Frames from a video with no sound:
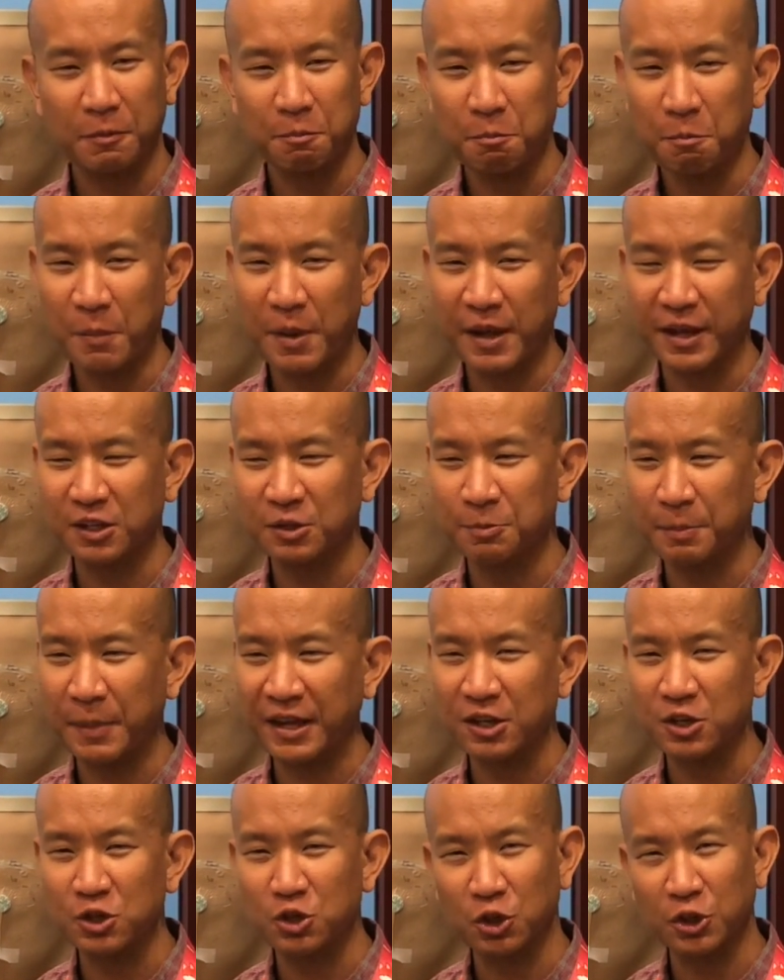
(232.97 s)

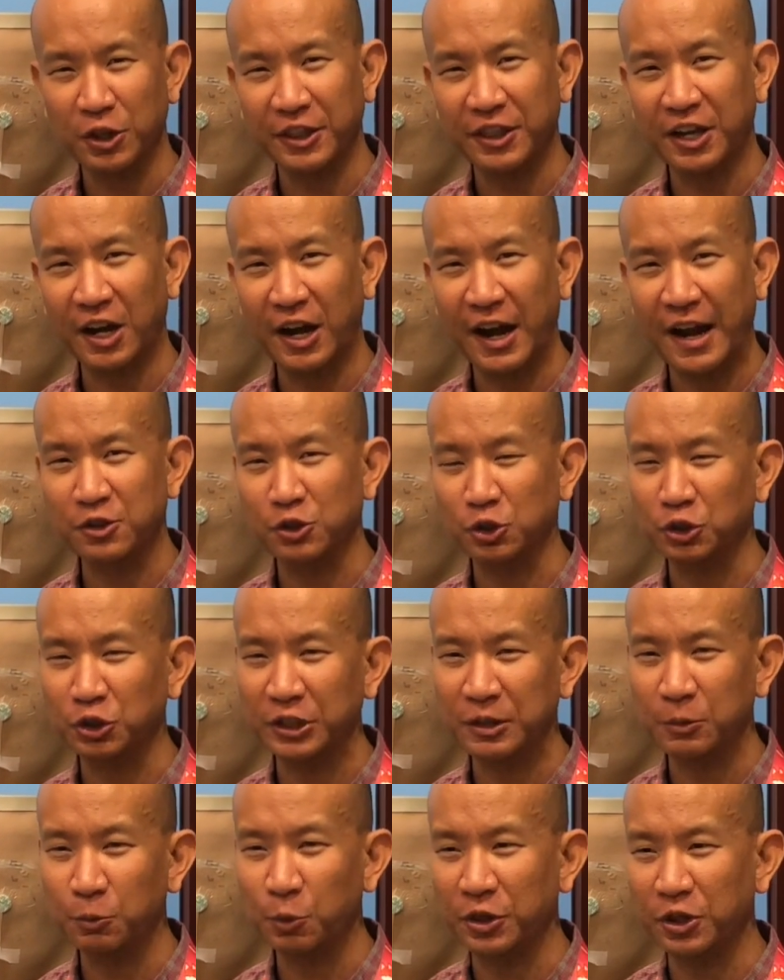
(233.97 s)
making sure that their hands are
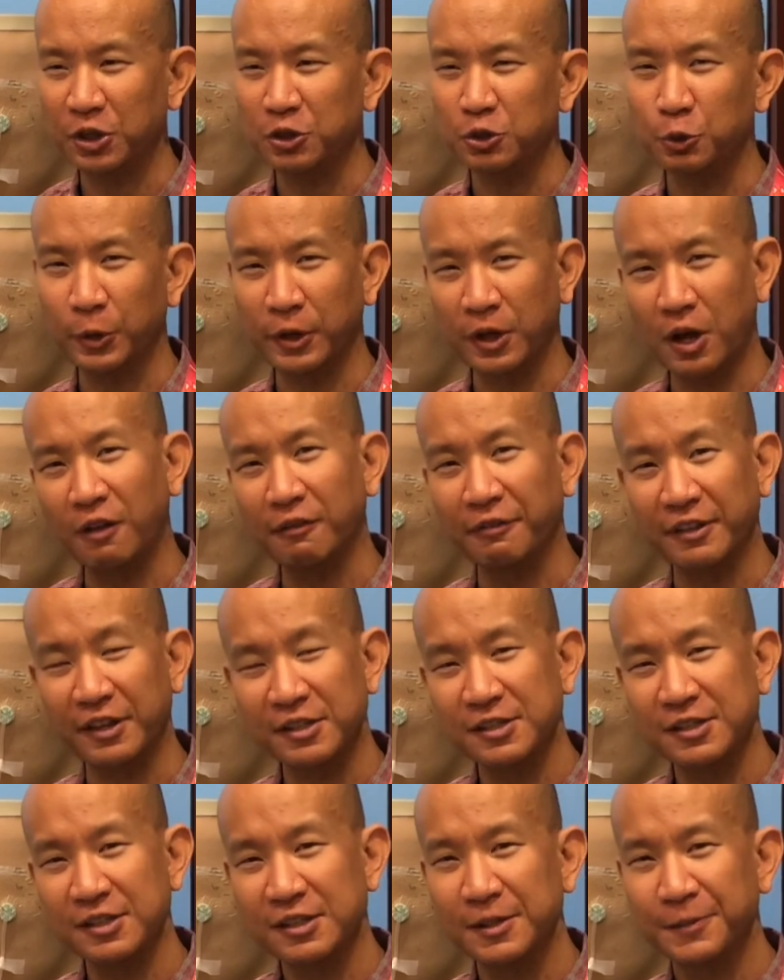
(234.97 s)
clean when they're doing all of
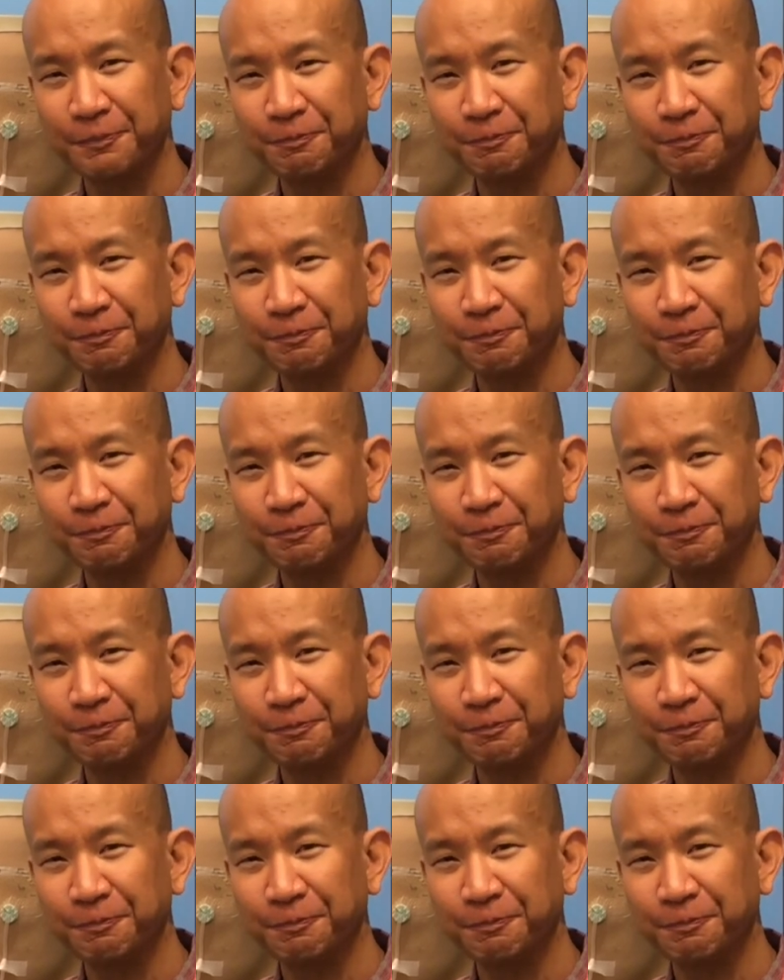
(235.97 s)
this.